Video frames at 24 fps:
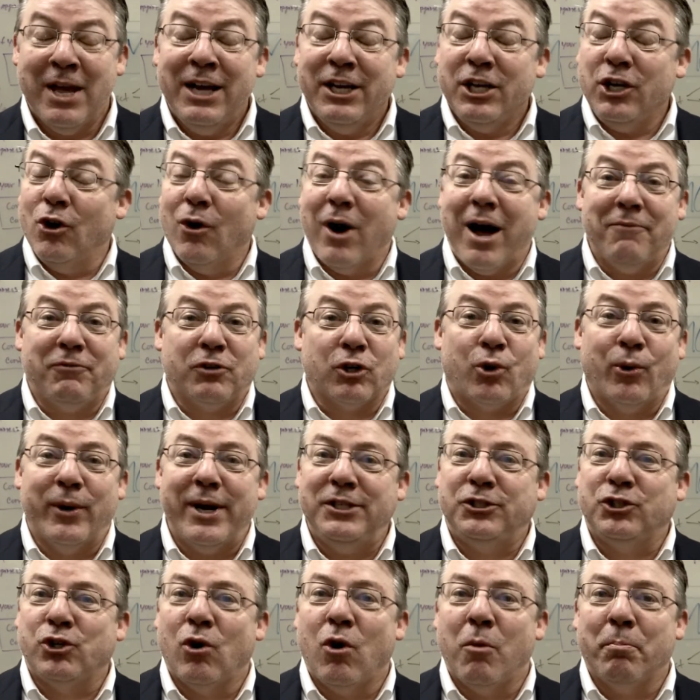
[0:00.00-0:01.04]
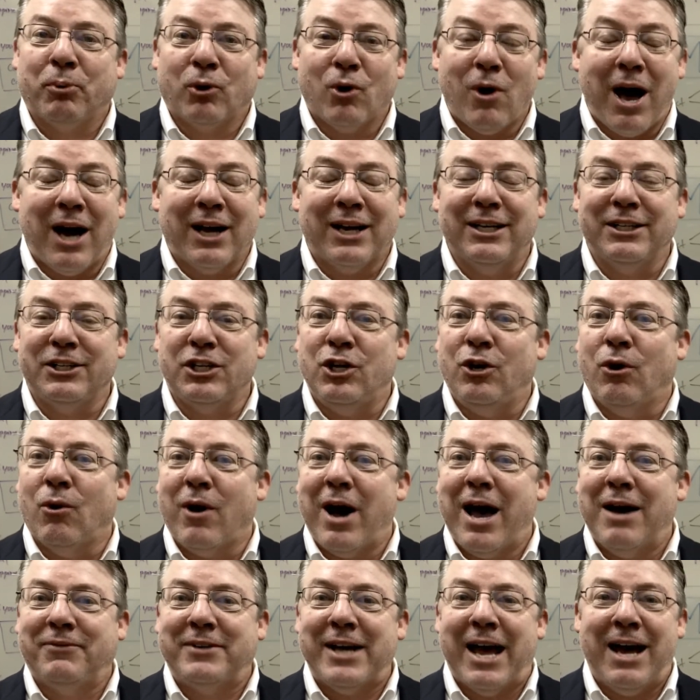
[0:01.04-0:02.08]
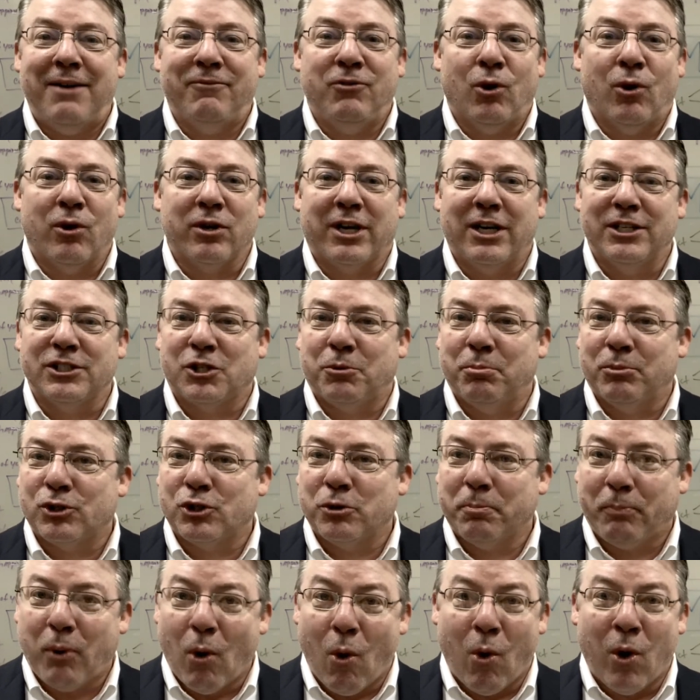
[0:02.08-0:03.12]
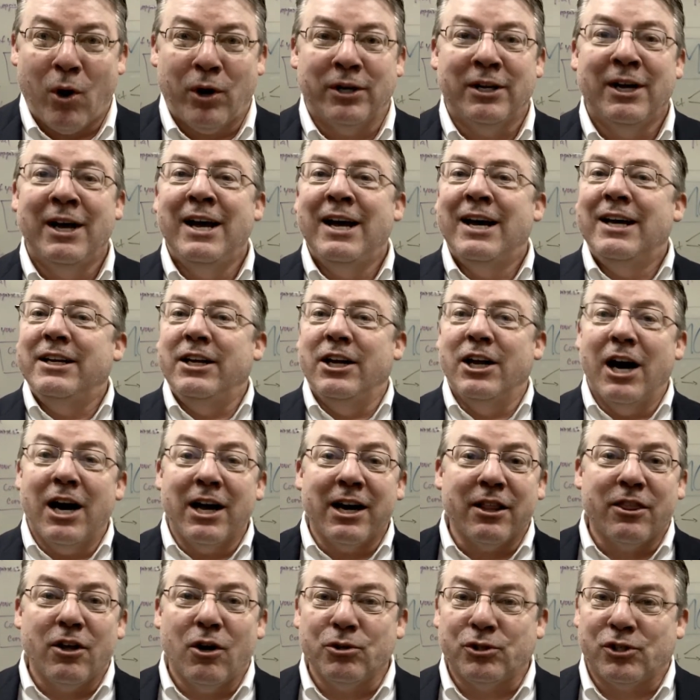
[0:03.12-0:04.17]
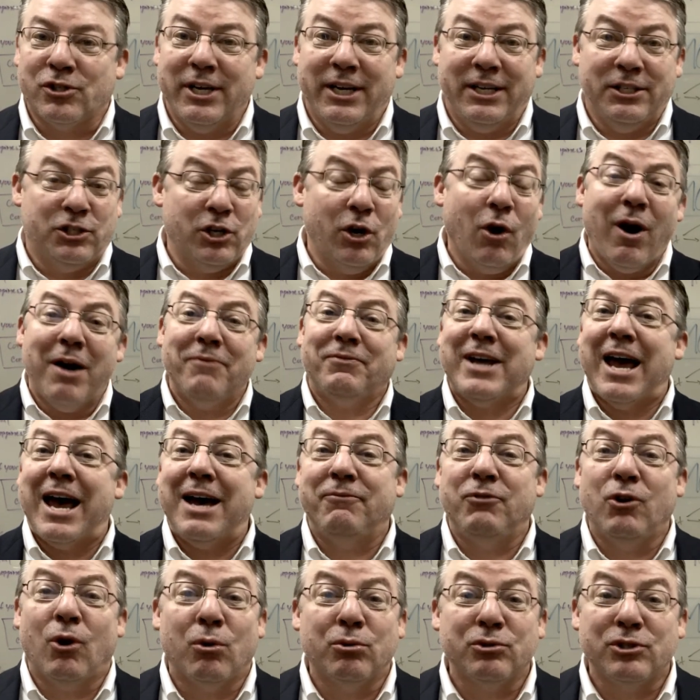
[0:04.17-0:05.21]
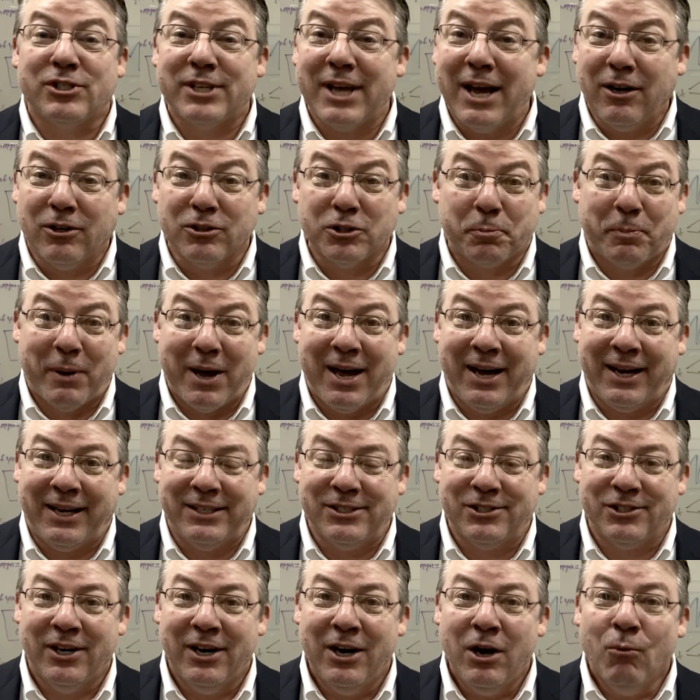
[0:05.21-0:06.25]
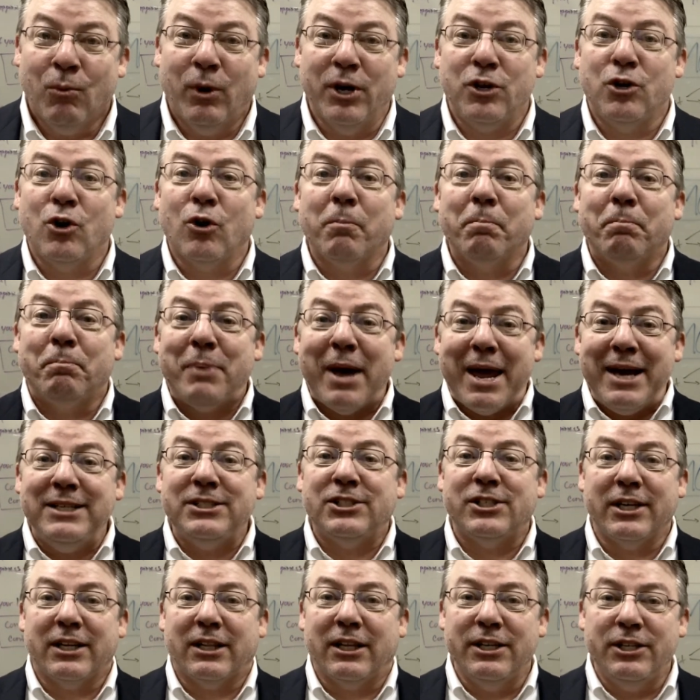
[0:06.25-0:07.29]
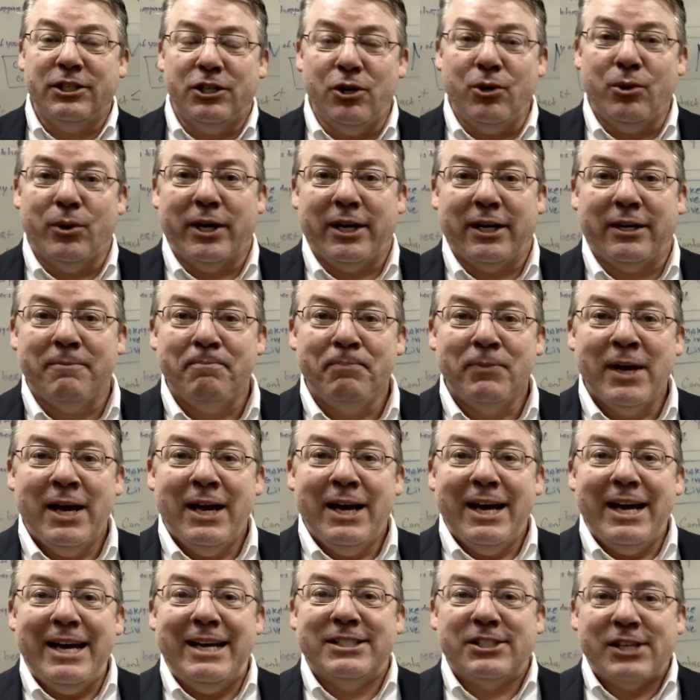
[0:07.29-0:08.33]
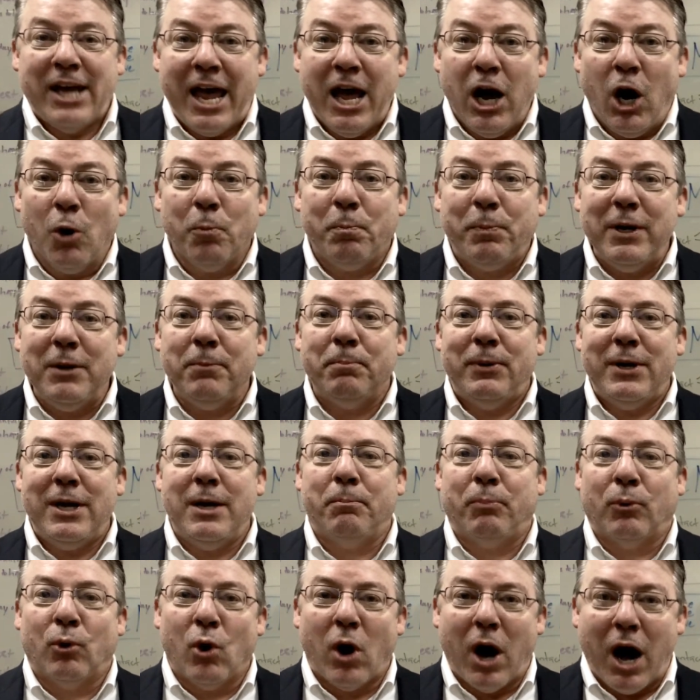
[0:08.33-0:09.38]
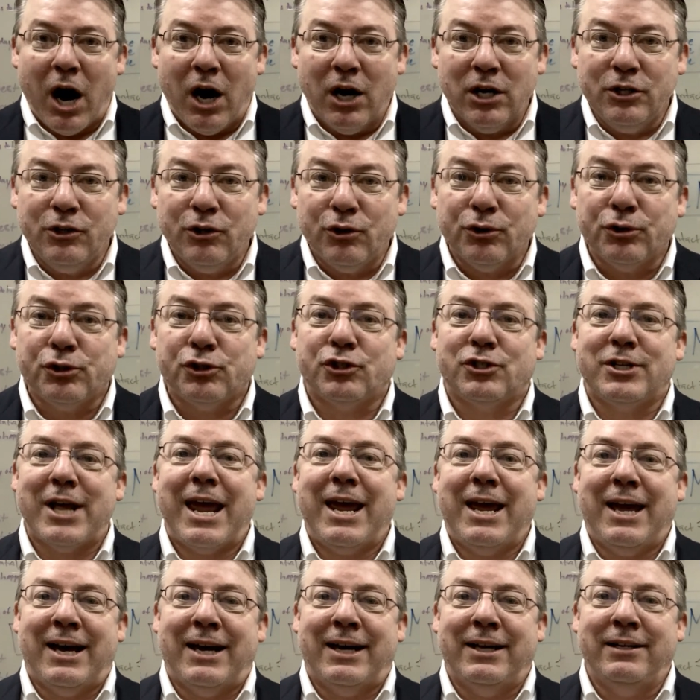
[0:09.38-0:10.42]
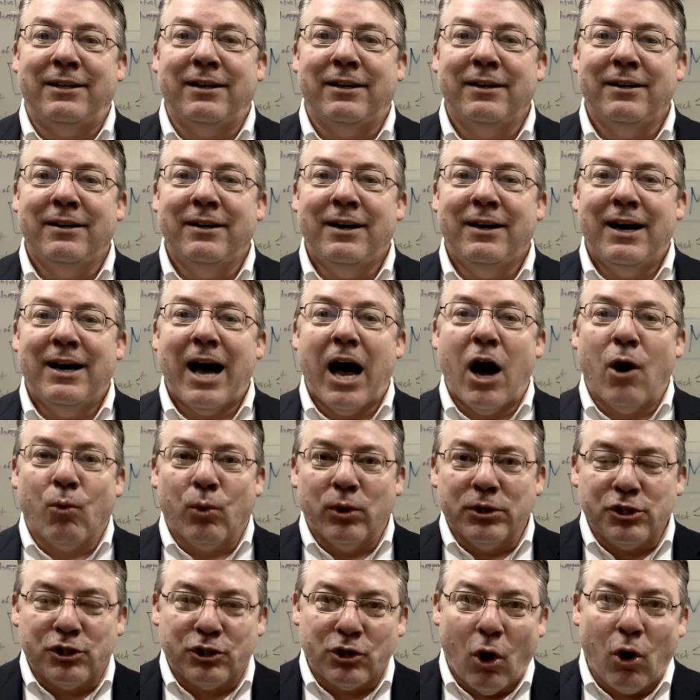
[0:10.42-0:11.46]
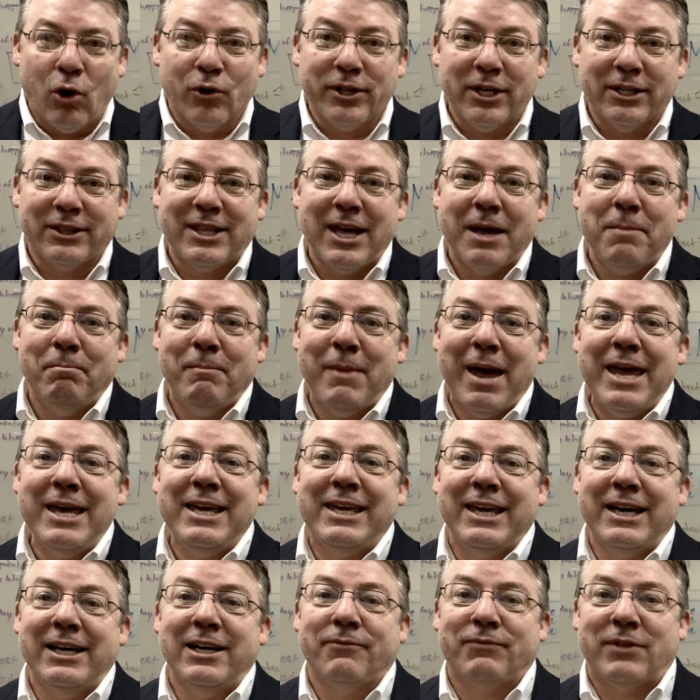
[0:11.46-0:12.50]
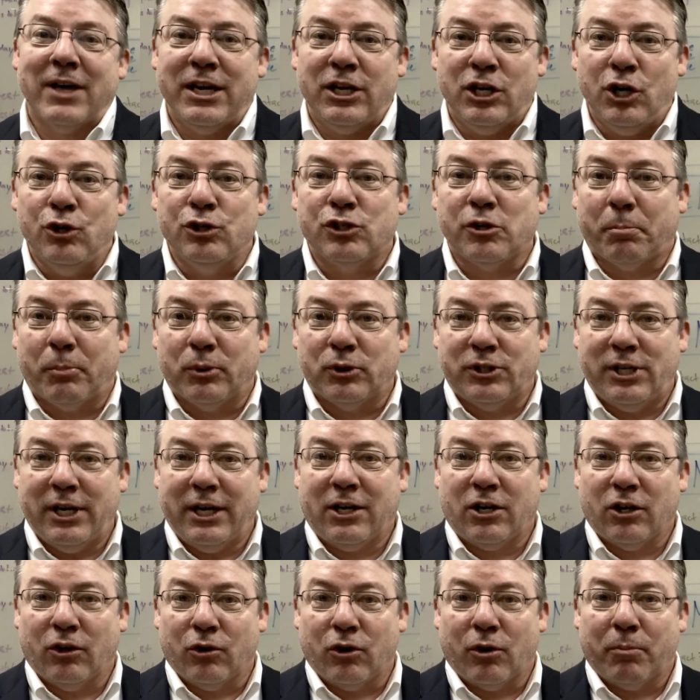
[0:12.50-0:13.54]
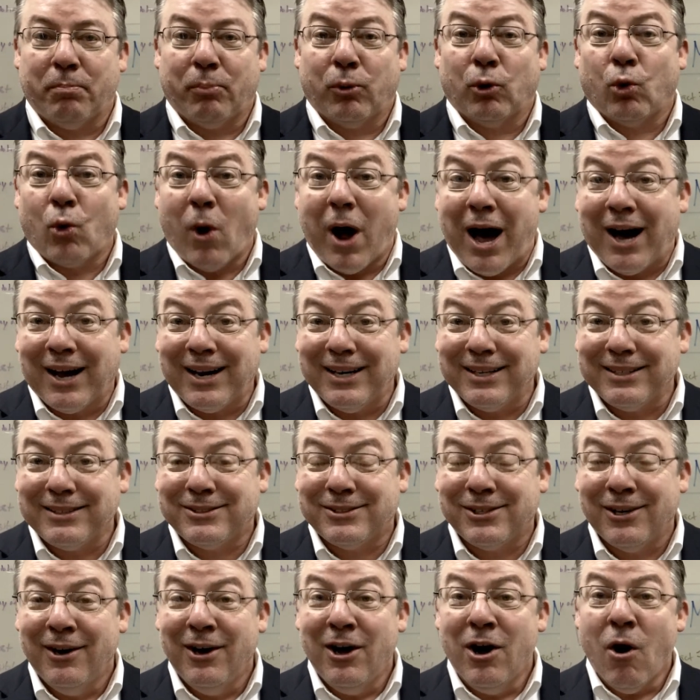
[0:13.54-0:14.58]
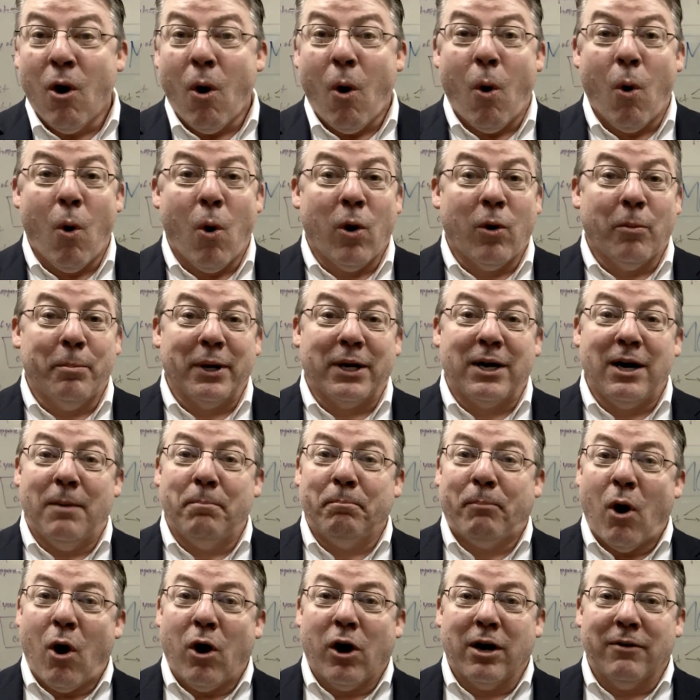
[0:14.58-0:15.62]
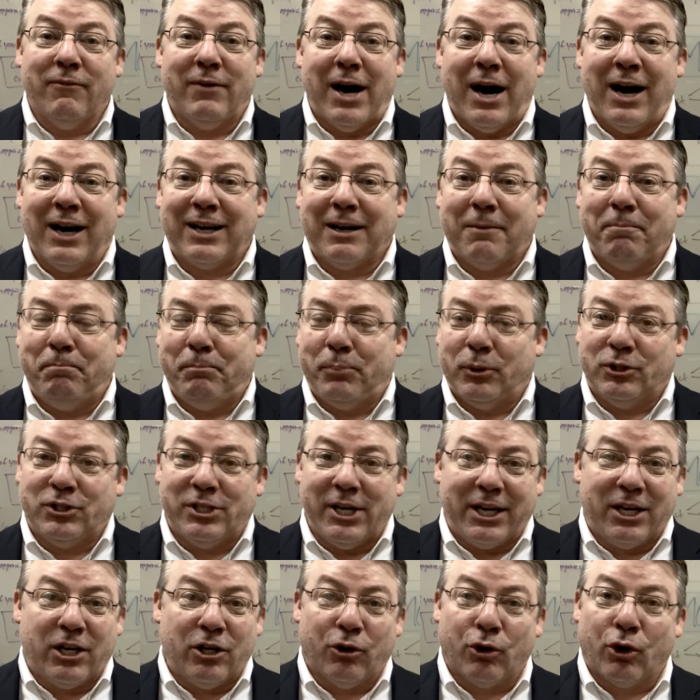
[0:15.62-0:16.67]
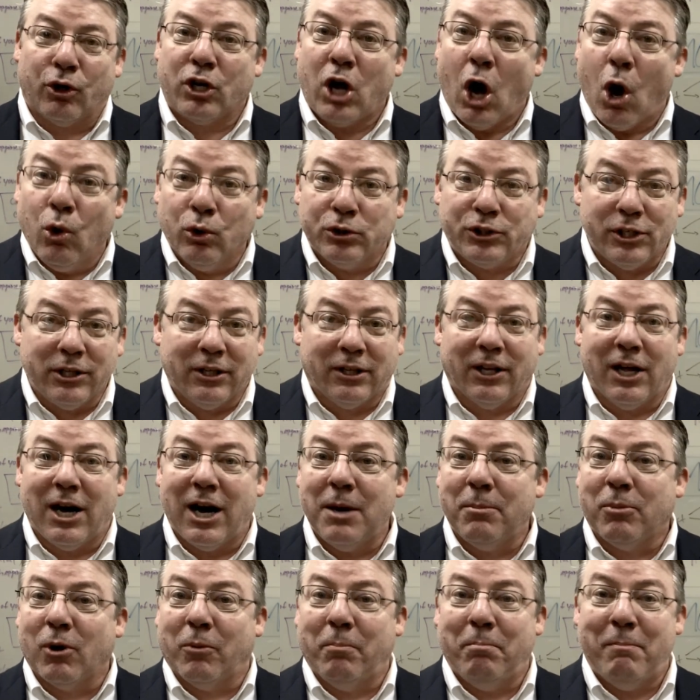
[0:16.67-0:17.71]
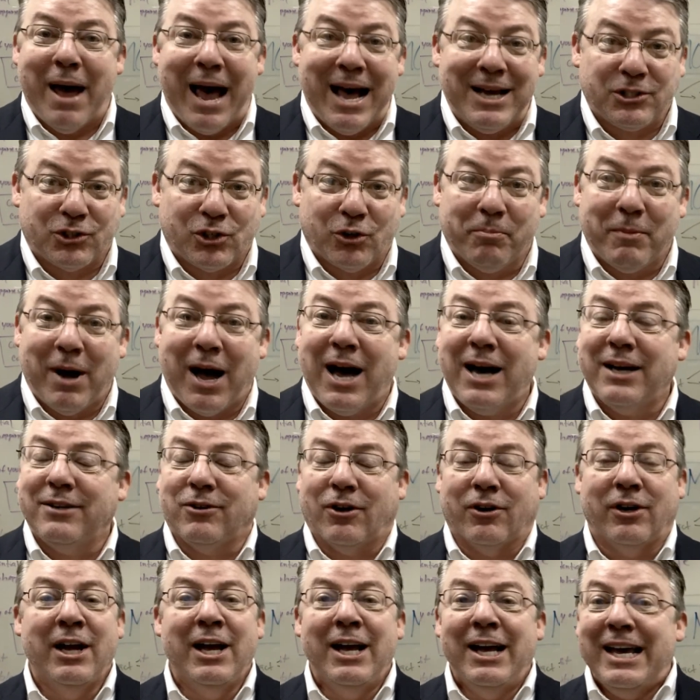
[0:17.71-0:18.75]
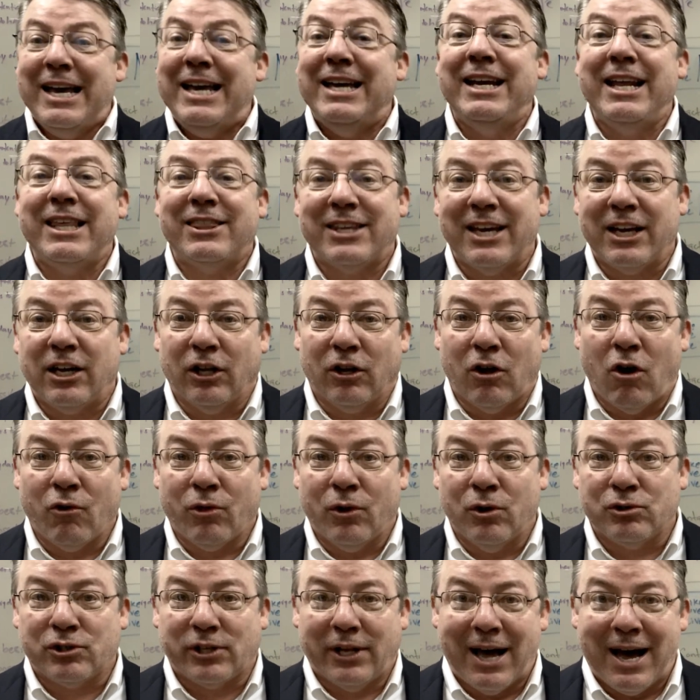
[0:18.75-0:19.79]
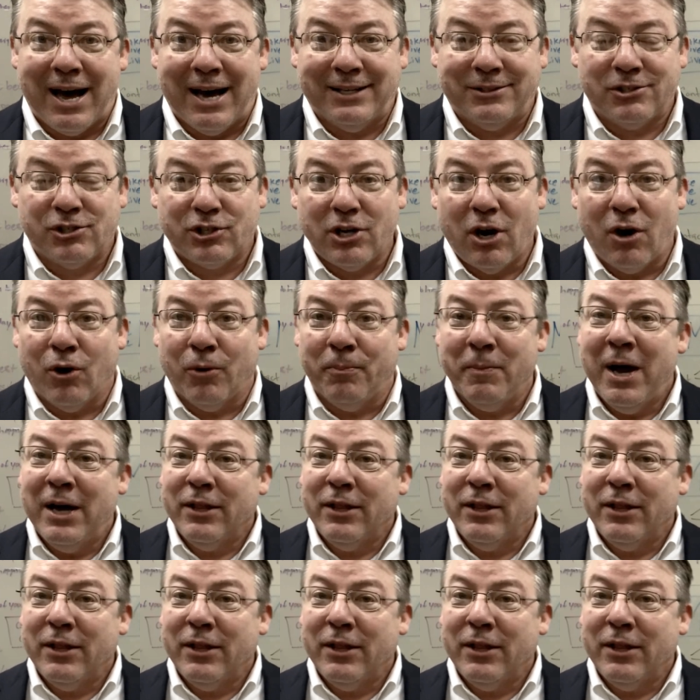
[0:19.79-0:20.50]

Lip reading: You don't have to create your own product. You don't have to have your own customer support. None of those things. You don't have to have your own sales page. What you're basically doing is helping people understand a result that they may get if they use a particular product or become part of a particular coaching club or mastermind or anything along those lines. So